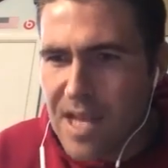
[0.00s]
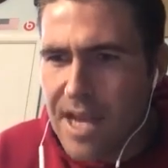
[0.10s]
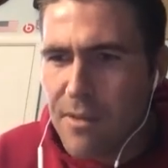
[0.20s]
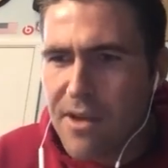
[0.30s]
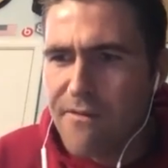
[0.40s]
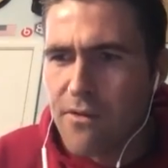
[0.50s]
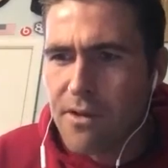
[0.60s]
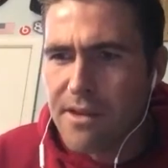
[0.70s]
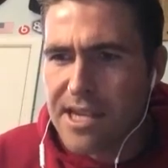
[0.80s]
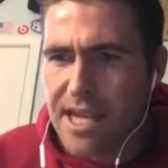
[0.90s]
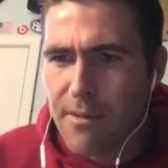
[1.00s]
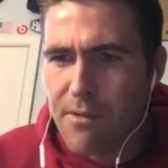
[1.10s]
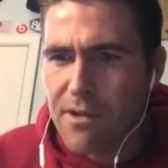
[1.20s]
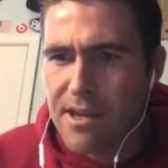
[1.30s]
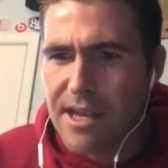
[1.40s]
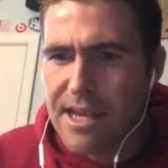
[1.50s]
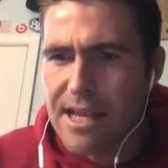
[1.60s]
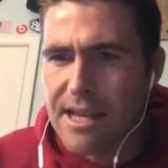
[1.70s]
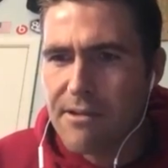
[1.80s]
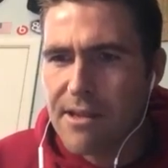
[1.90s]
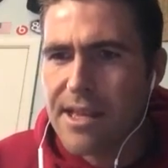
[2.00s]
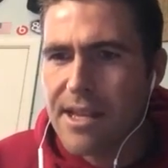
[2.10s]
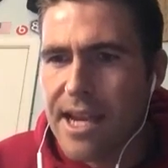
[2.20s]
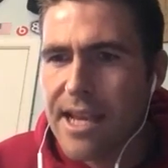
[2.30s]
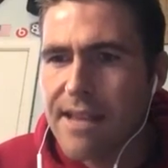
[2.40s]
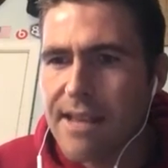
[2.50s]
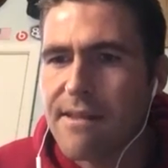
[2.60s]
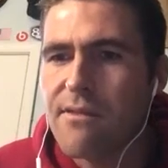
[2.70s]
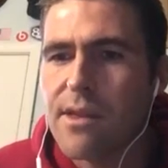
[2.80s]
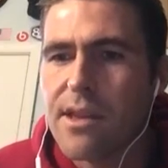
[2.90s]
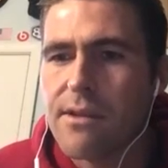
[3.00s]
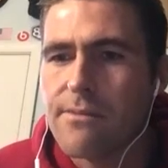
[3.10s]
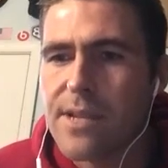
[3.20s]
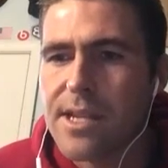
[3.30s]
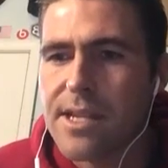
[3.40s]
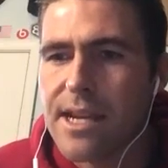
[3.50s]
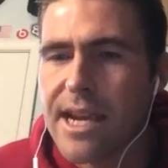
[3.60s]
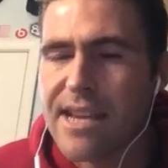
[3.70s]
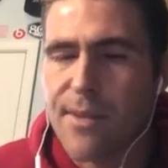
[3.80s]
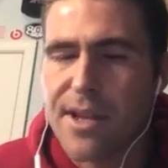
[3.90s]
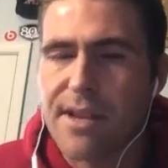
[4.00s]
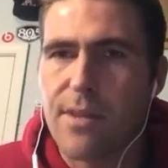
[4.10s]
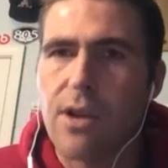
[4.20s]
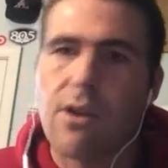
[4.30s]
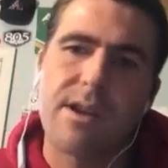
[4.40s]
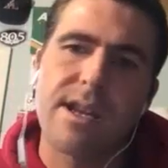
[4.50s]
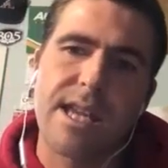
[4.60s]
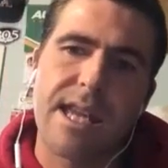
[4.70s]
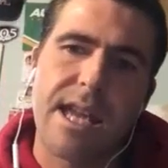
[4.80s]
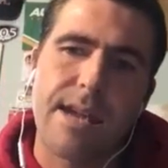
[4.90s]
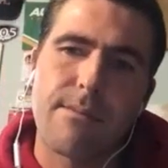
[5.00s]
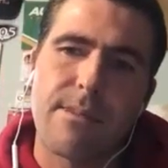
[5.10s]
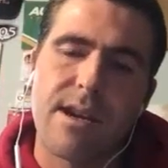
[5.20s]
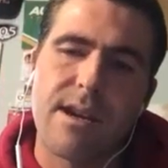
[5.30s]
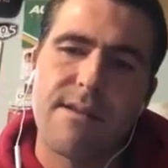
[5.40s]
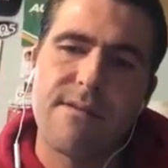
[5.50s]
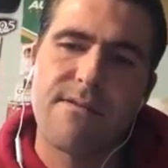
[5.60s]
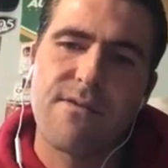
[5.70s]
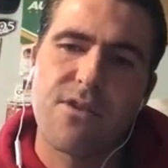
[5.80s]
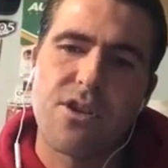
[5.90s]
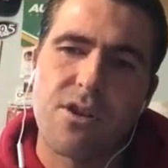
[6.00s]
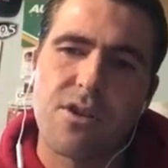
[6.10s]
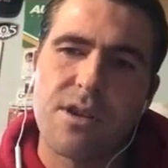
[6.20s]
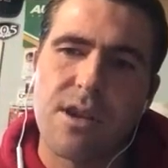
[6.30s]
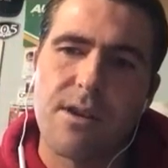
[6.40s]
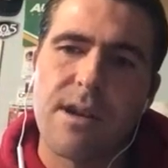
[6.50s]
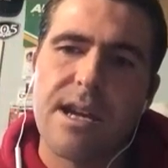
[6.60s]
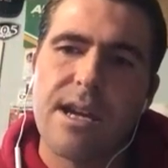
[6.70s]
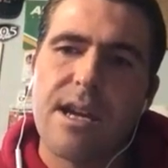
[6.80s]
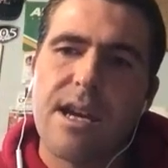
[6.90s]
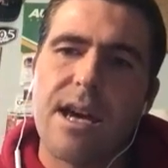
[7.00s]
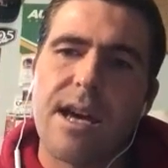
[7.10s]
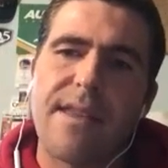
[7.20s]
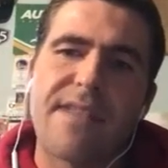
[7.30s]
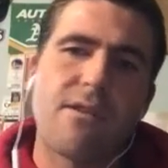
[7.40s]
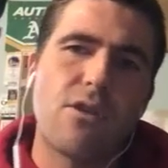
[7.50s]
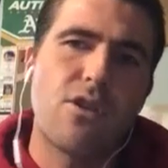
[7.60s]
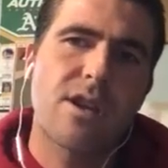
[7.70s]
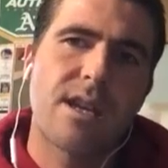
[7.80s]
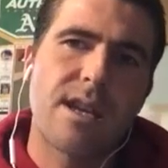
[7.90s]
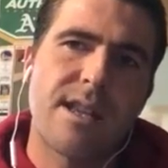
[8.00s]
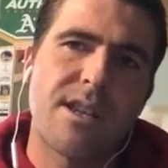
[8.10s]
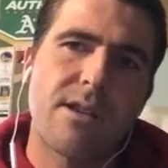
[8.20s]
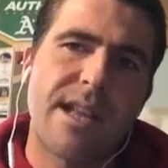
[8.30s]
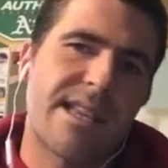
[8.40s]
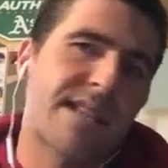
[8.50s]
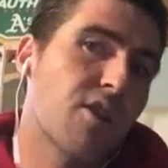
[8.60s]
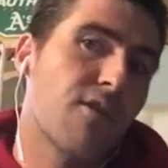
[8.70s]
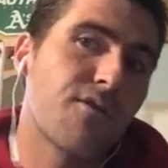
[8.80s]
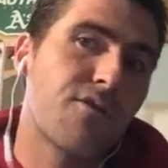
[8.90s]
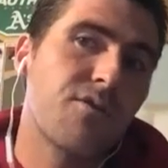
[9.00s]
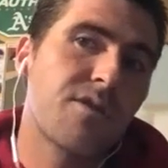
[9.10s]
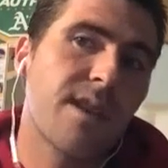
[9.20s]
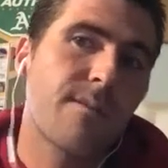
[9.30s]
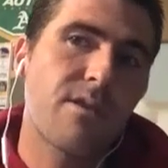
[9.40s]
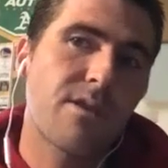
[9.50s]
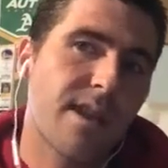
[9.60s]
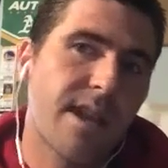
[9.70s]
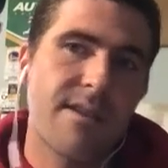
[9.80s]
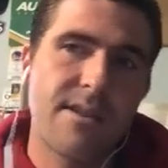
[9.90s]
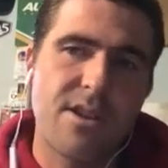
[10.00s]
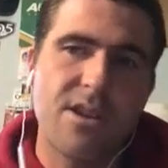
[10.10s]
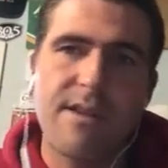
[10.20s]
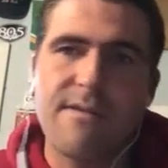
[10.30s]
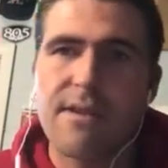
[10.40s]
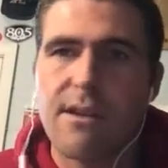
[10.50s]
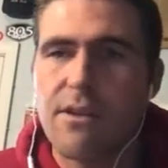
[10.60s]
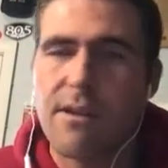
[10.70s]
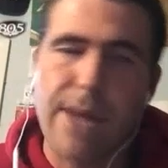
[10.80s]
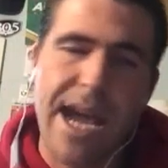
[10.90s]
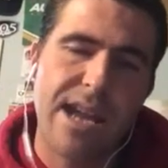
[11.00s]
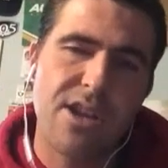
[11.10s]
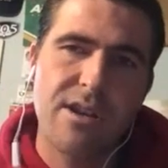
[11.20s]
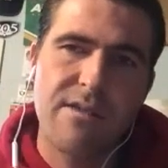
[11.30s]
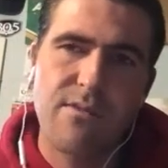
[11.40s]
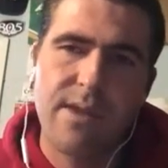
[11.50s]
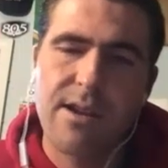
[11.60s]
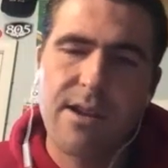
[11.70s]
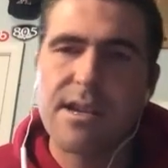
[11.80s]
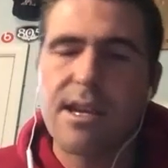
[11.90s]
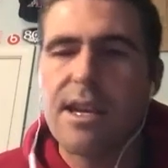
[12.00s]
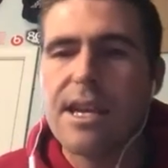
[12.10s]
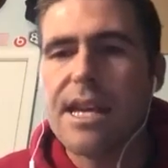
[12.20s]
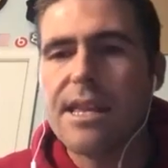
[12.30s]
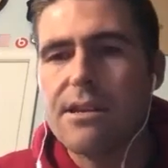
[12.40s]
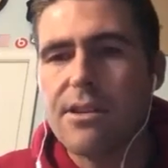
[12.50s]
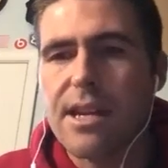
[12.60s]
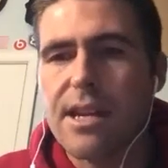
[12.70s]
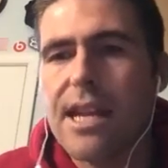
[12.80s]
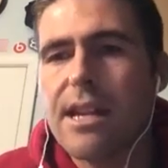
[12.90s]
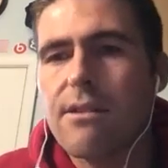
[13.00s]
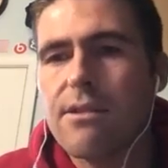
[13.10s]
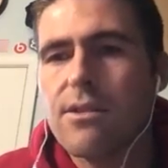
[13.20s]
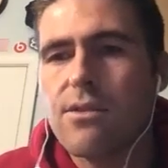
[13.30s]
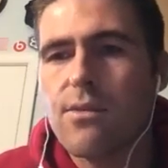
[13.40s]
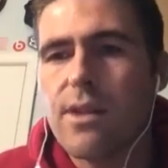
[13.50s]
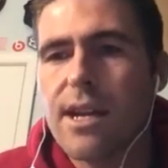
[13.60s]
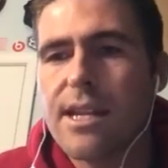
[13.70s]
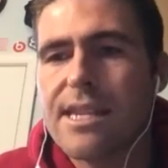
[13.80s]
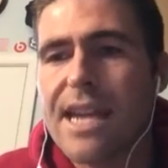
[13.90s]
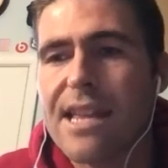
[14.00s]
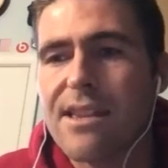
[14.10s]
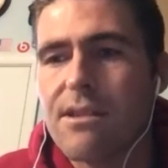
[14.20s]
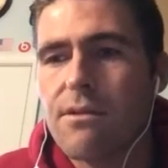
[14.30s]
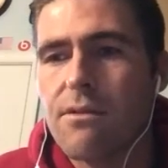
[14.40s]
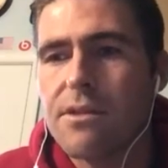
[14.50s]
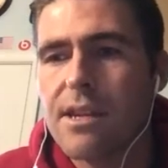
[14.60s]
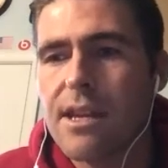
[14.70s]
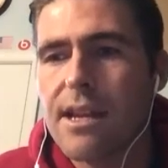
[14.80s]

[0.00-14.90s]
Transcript: I'm looking forward to this game. I really like the Titans in this one, though, but I expect it to be a hard-hitting game for sure. So that's our look. That's our let's go for 2 segment. Looking ahead to the Chiefs, or looking back at Chiefs Raiders, and then looking ahead here to Titans Colts